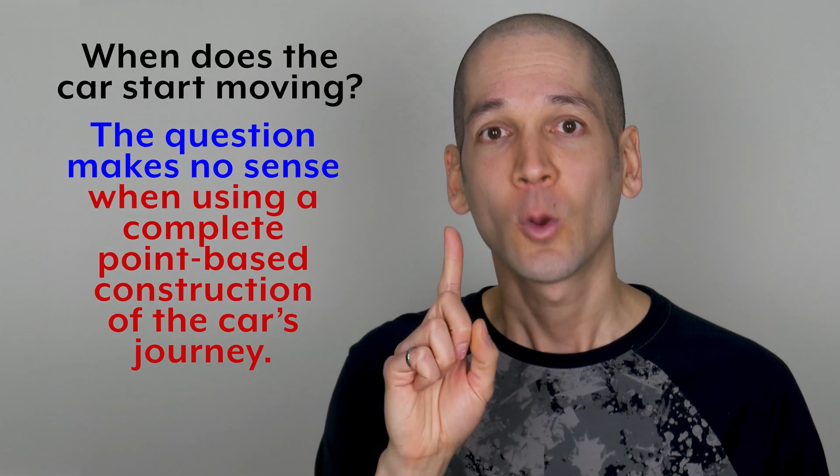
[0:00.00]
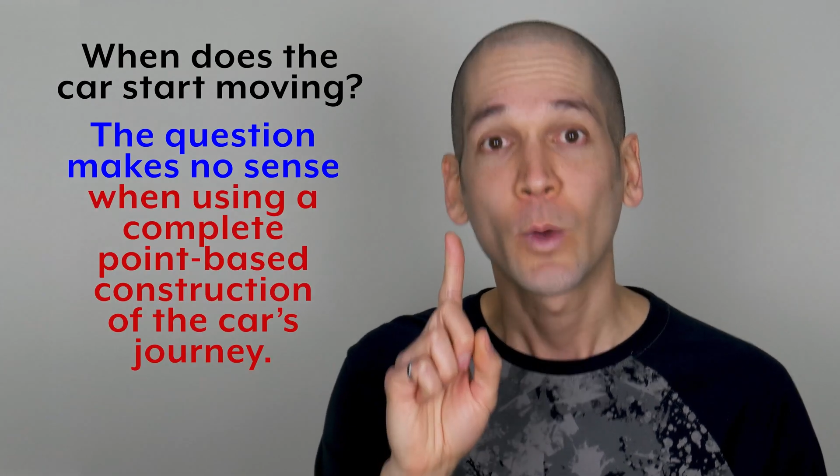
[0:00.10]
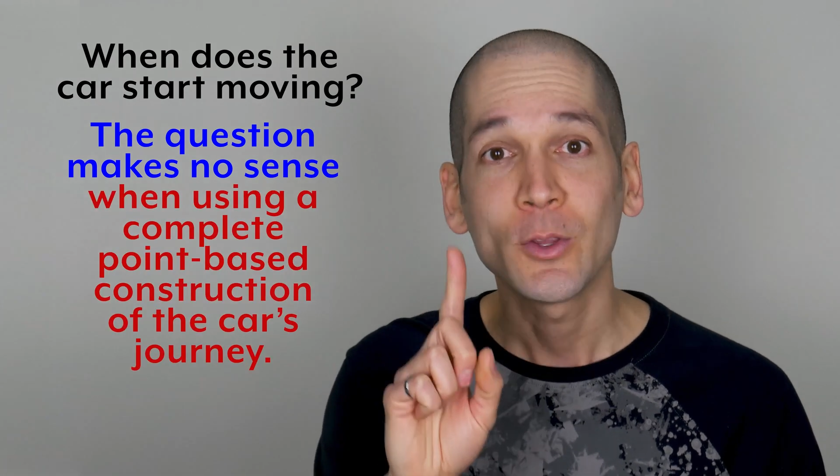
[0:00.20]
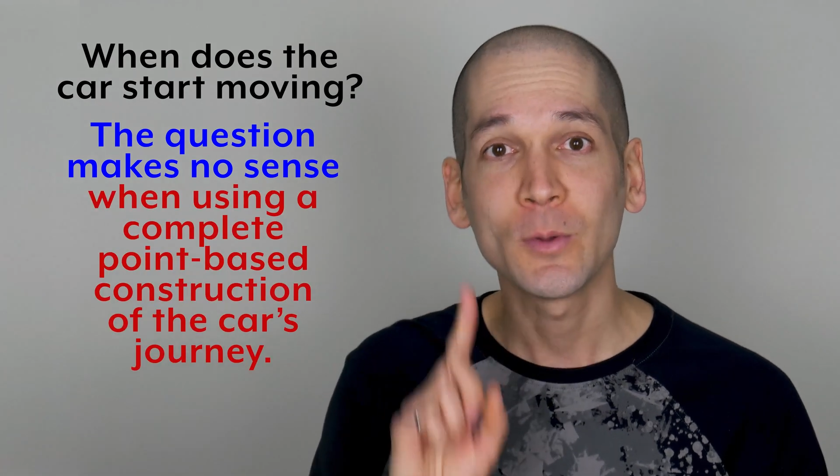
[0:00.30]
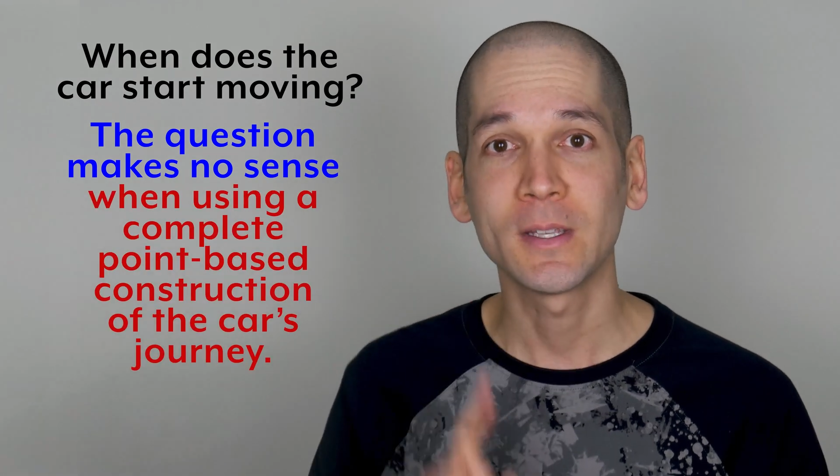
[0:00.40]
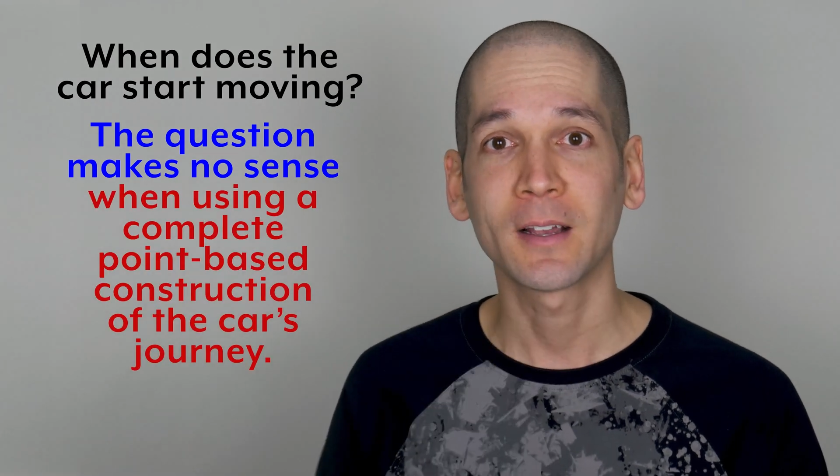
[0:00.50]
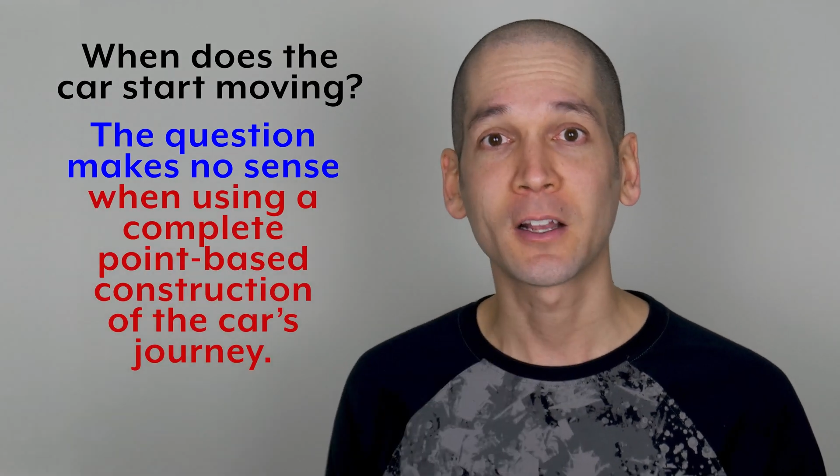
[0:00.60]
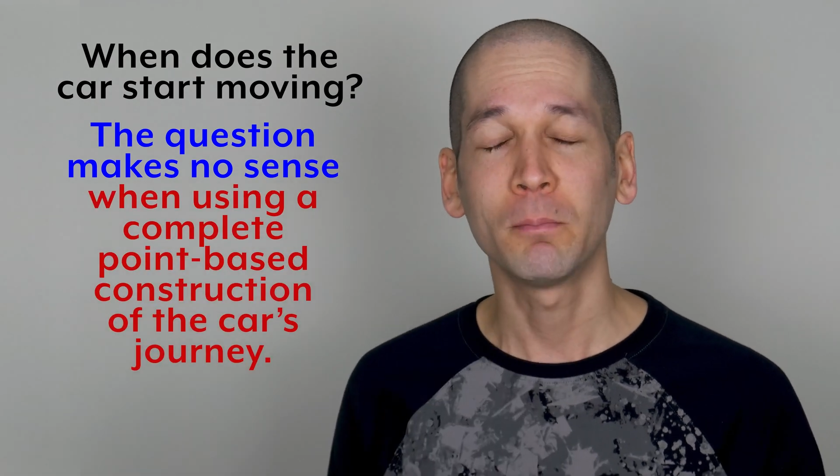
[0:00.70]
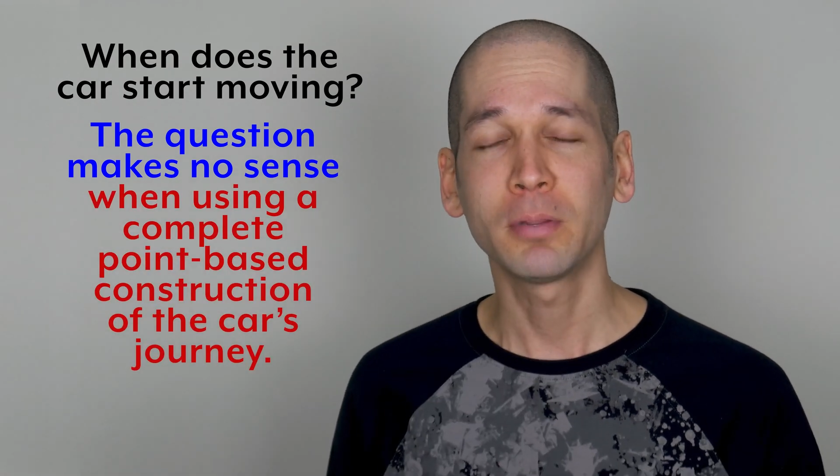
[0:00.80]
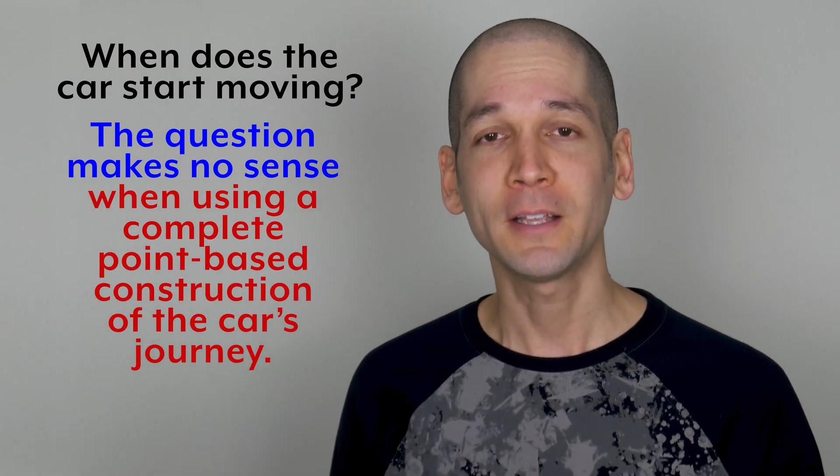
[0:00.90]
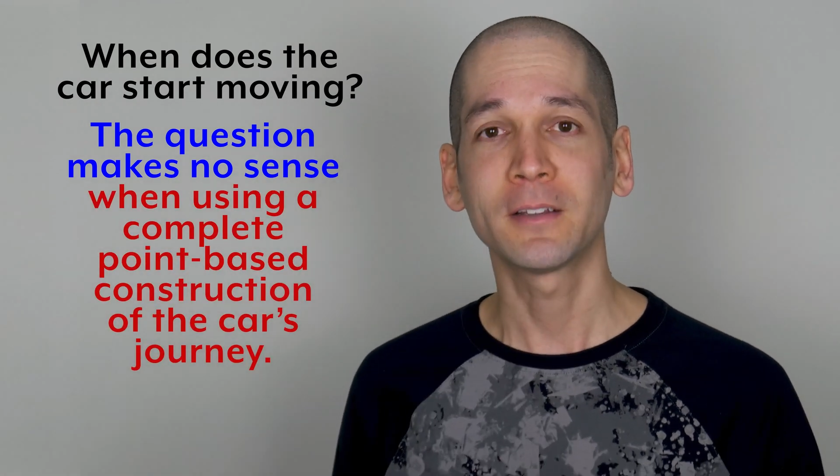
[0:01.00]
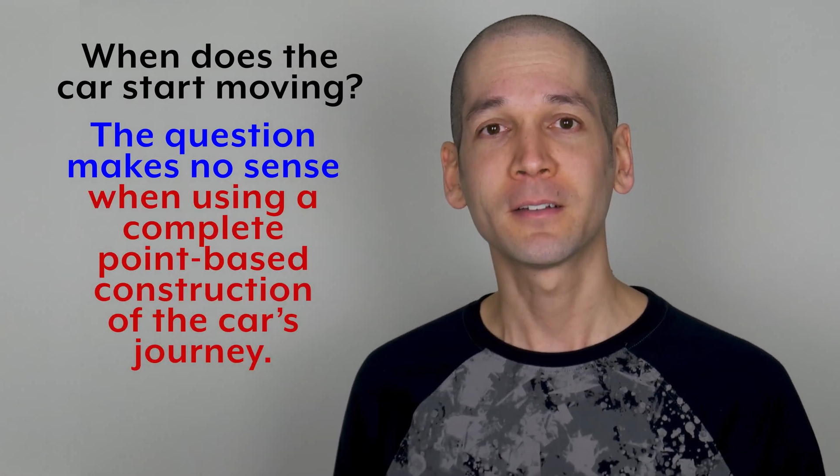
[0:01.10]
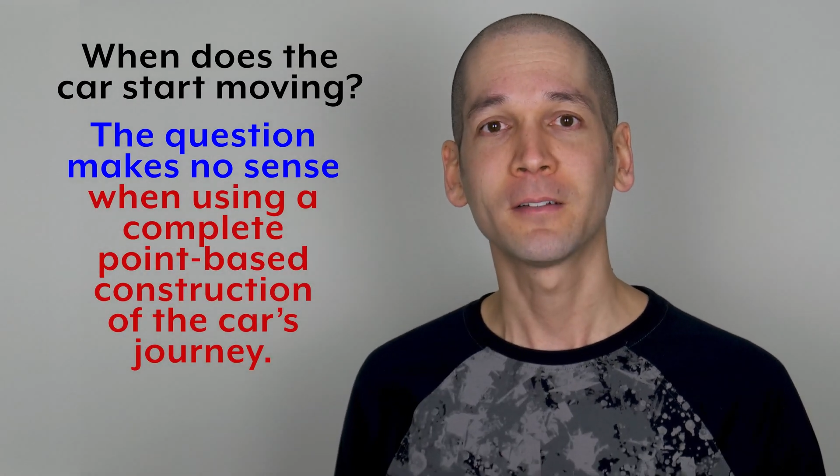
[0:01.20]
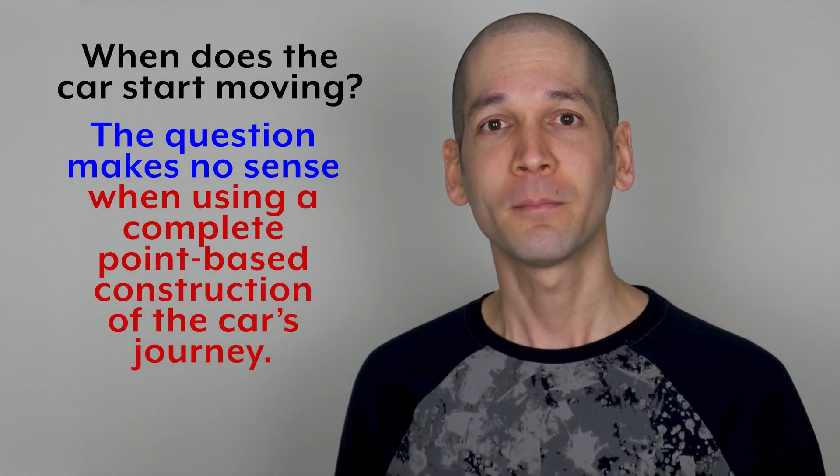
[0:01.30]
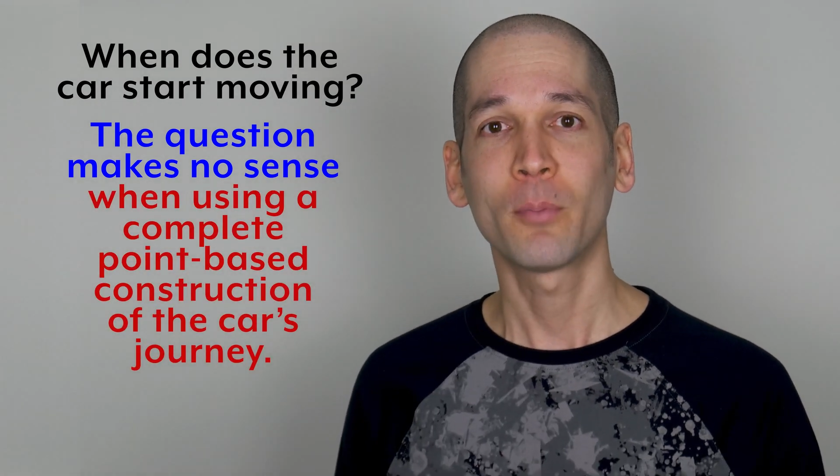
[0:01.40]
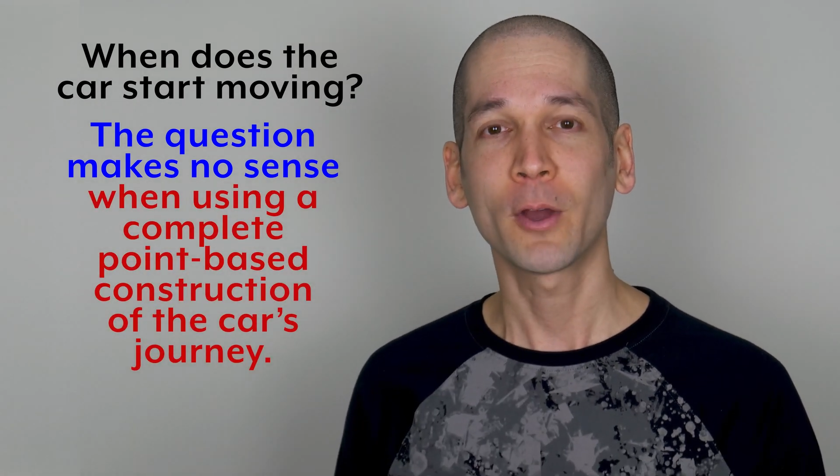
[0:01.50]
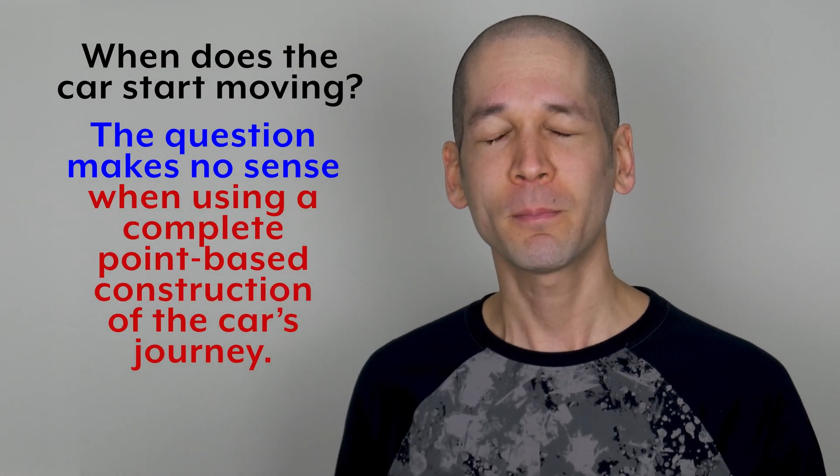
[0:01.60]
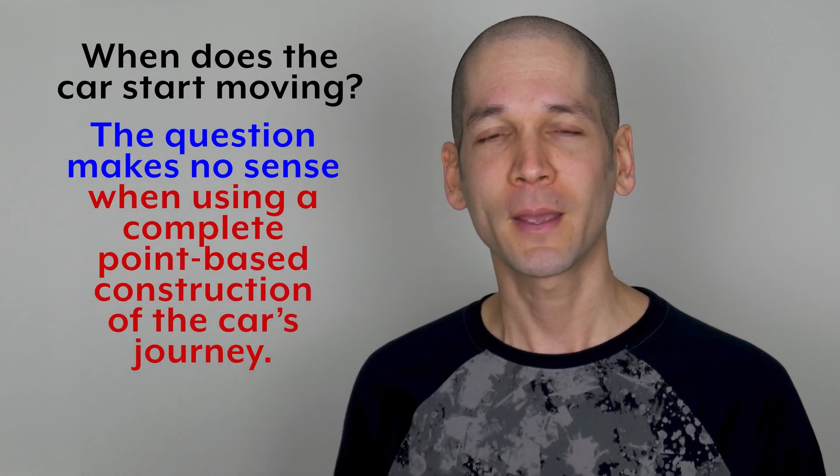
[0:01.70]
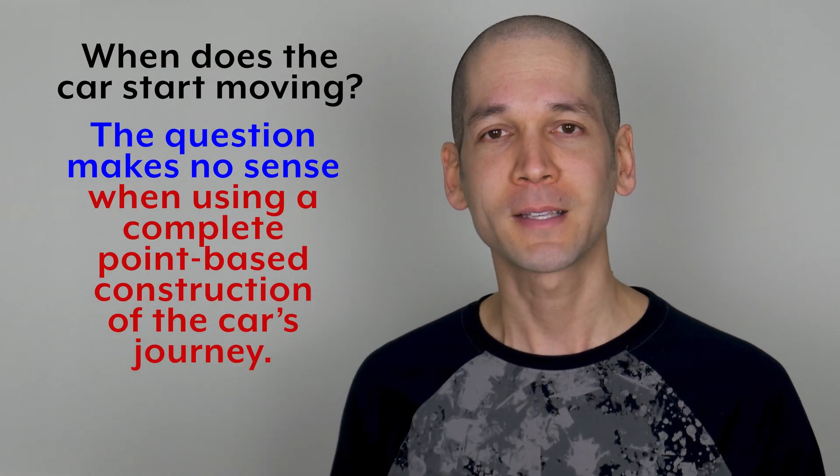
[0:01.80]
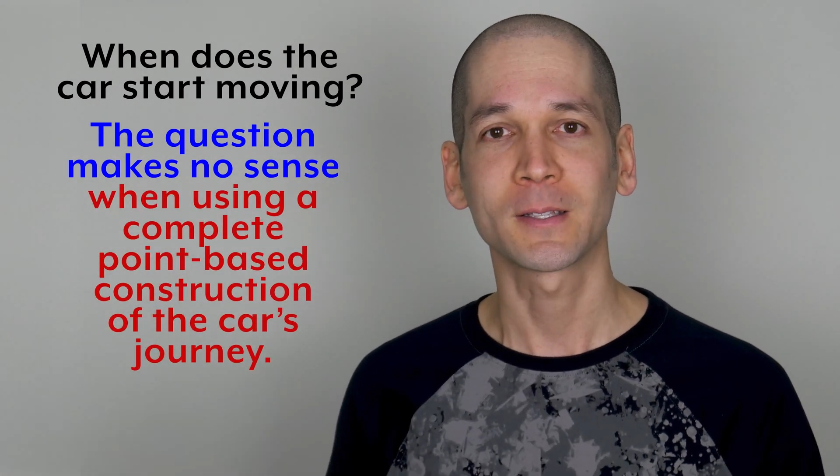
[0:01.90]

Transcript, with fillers: when using a complete point-based